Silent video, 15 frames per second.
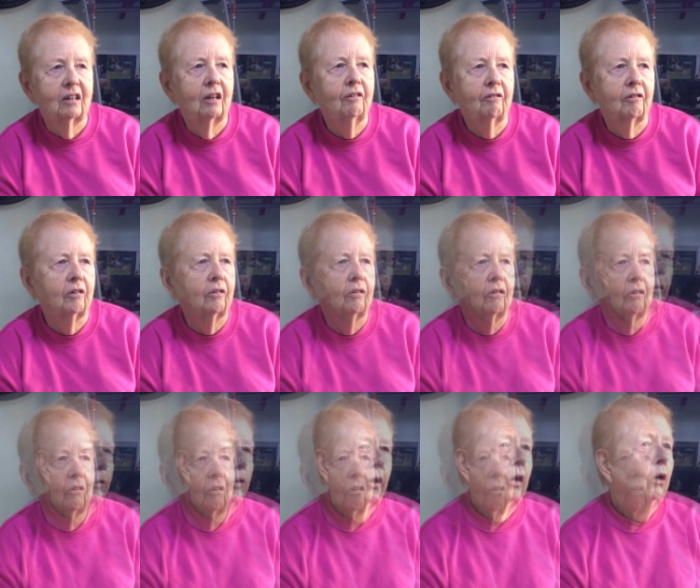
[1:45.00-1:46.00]
difference.
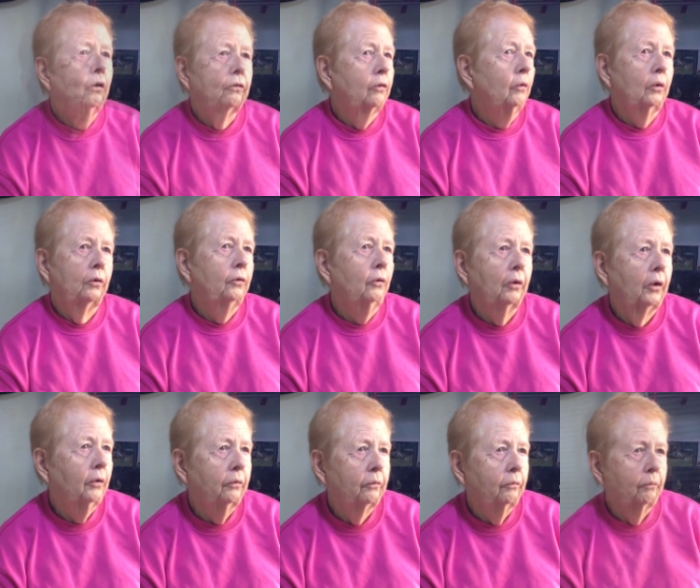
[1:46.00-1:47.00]
You can't do it on your
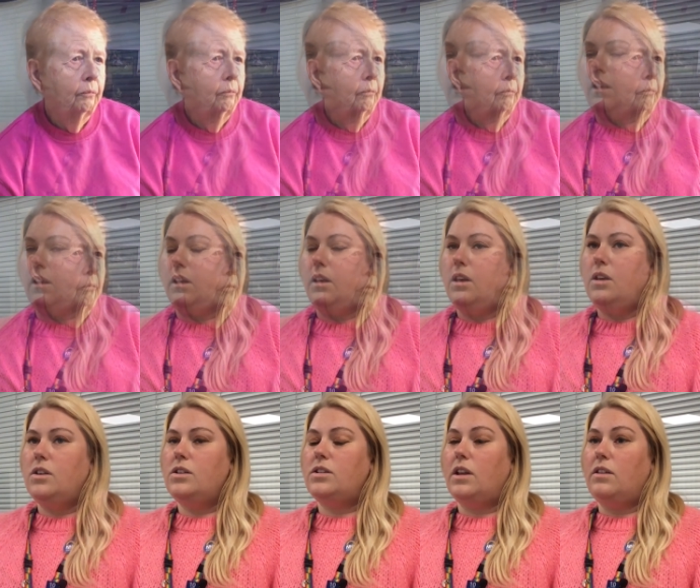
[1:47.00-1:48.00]
own.
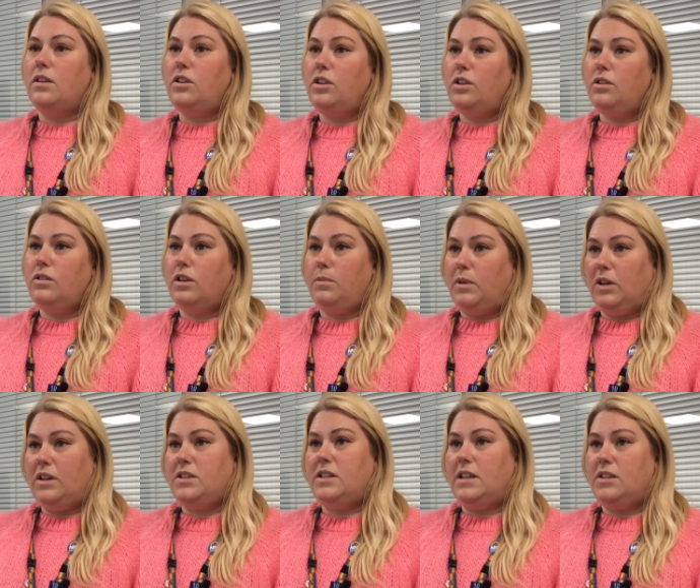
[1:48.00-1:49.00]
So, the new
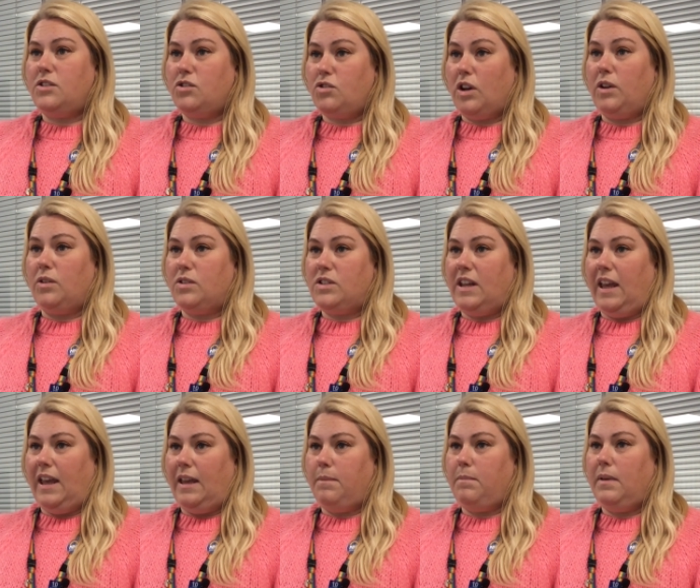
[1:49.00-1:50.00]
community stroke
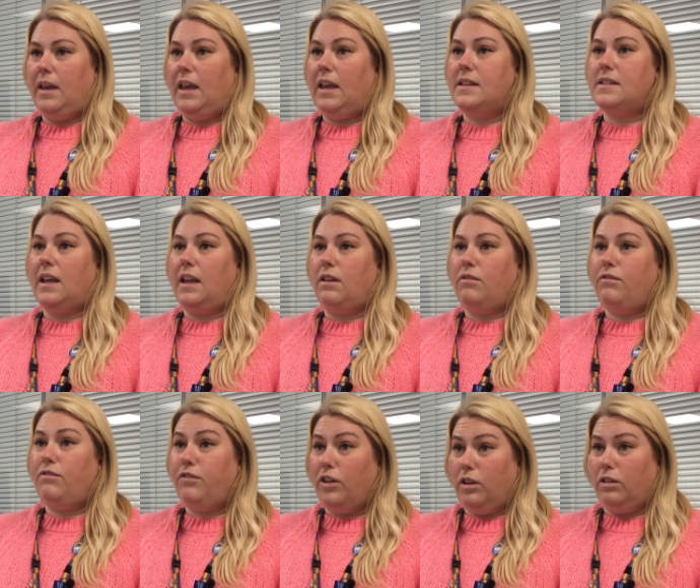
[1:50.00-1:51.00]
team is a
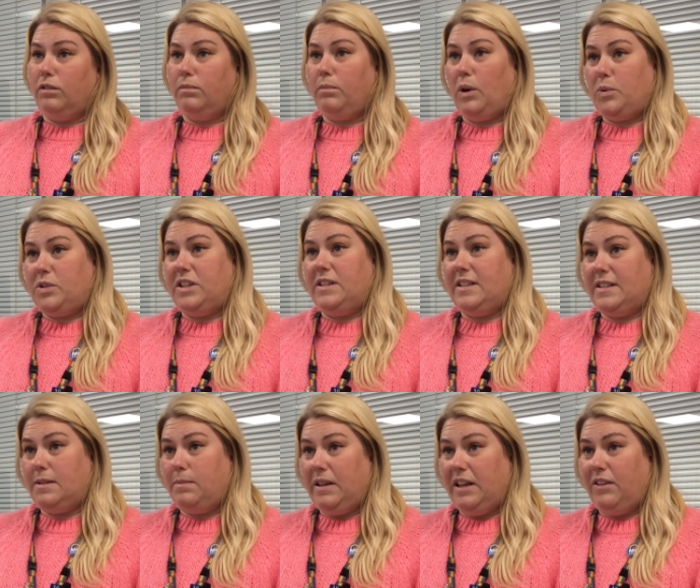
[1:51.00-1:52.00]
full
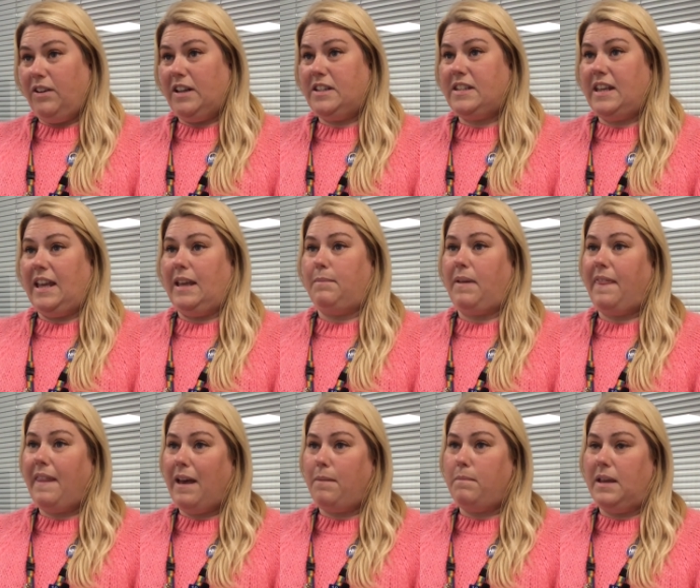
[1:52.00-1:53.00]
multidisciplinary team, and
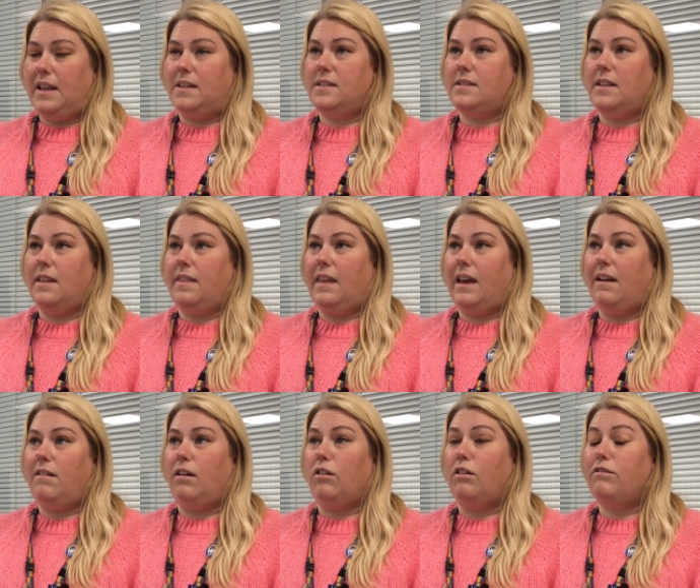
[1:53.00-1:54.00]
that means that there
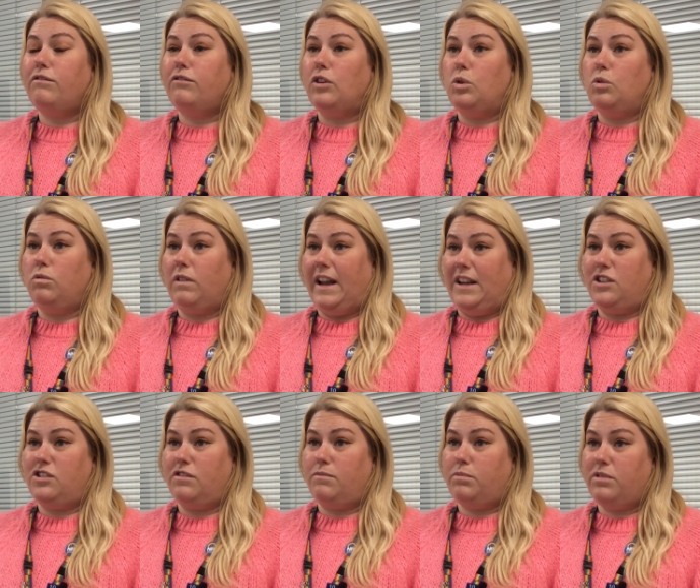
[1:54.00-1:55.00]
are a full range
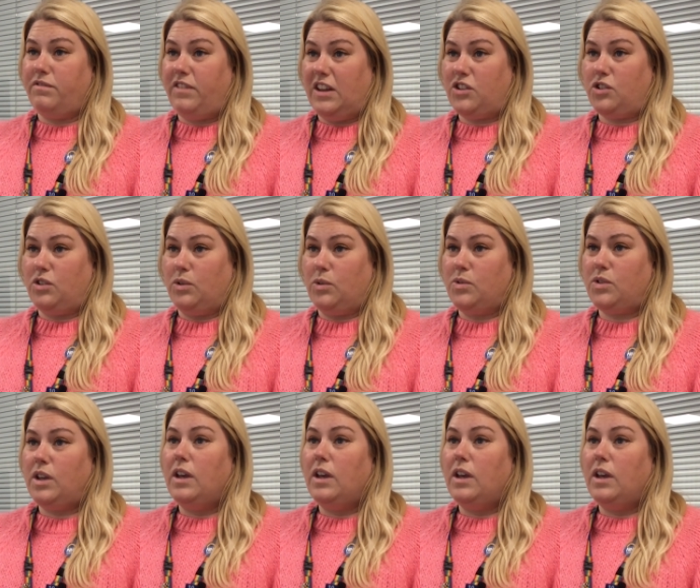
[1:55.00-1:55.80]
of professionals